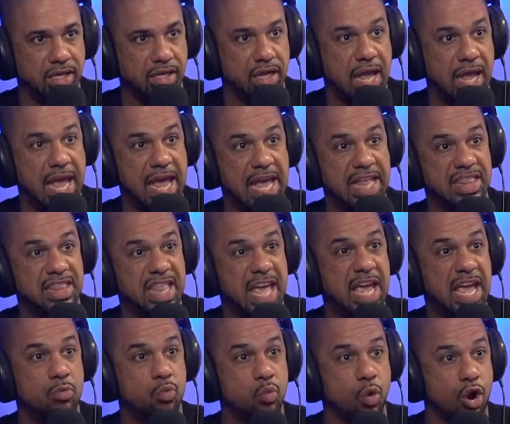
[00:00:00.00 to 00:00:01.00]
The coal and
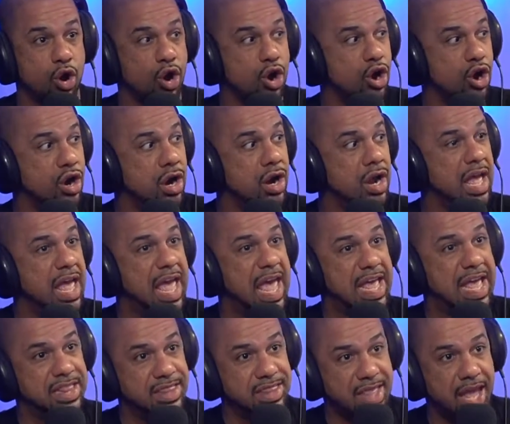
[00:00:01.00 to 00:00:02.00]
miner's were, daughter, dude.
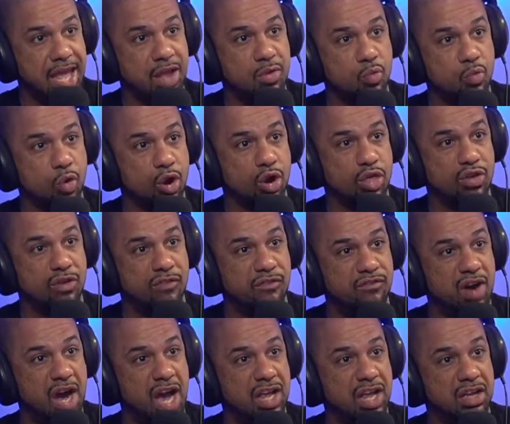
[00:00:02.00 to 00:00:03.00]
And they were the
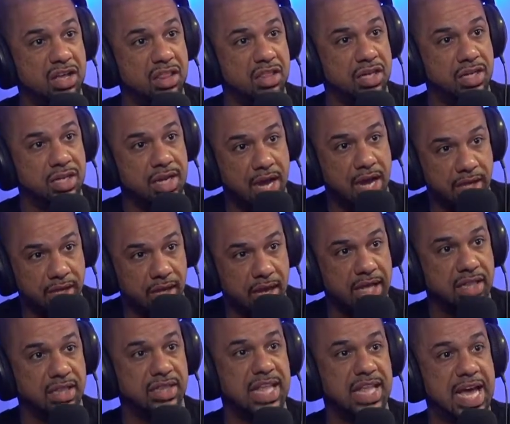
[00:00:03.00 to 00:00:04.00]
fight of the night.
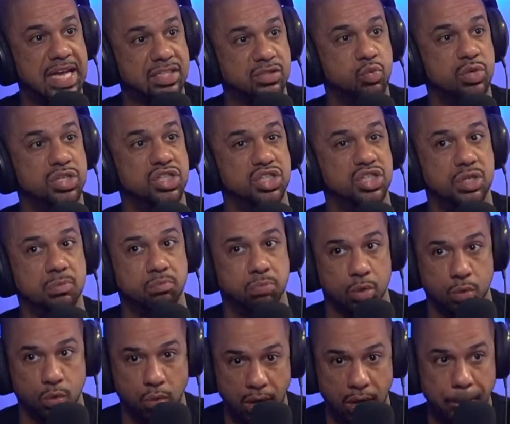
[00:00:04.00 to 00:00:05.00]
Yeah, and that's when she
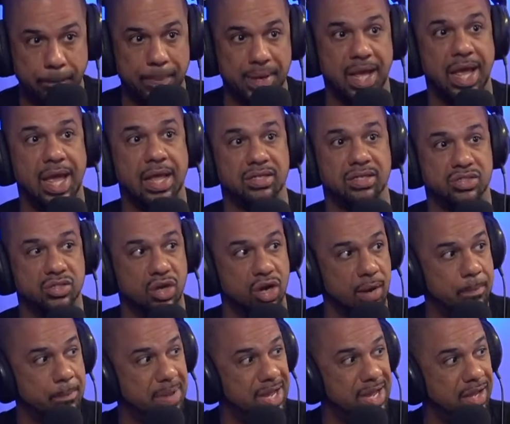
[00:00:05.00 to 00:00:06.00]
blew up and
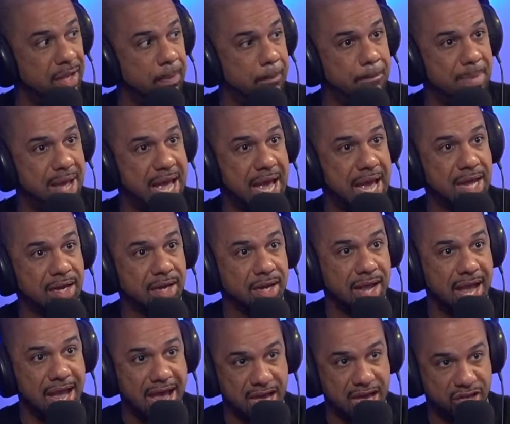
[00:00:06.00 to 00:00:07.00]
started making mad
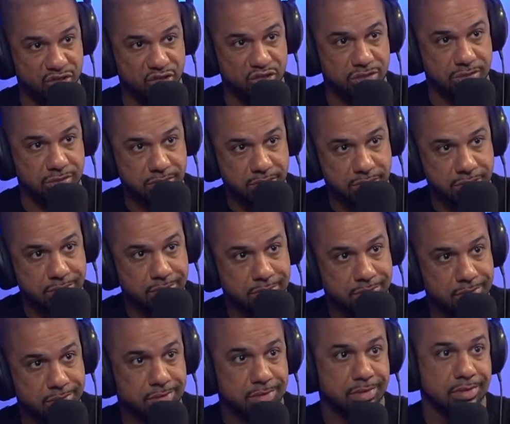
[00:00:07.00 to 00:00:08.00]
cash.
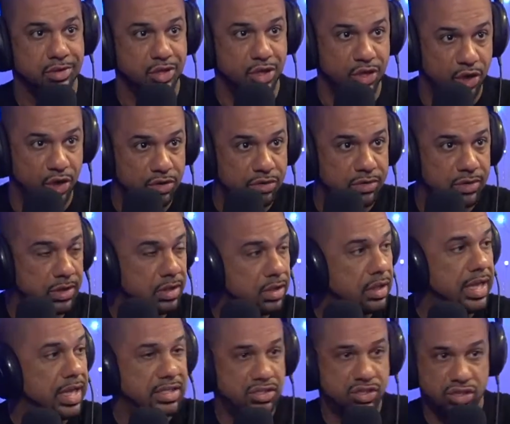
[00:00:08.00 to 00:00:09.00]
There's a documentary like, about
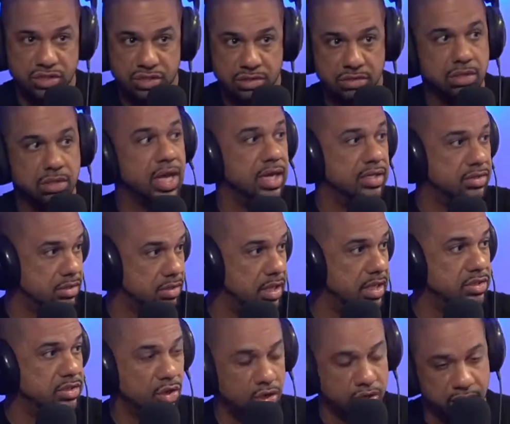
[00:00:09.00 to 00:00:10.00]
this. It's just yeah. yes,
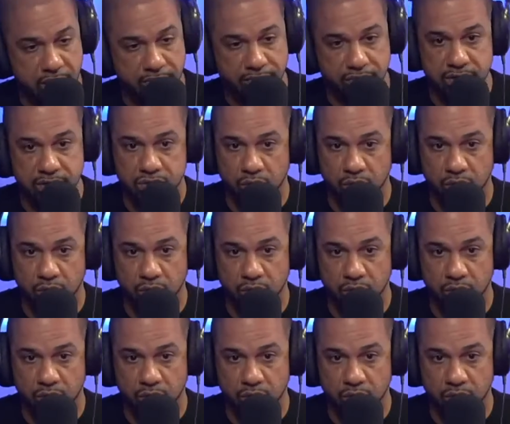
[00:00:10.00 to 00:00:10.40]
it's on Netflix.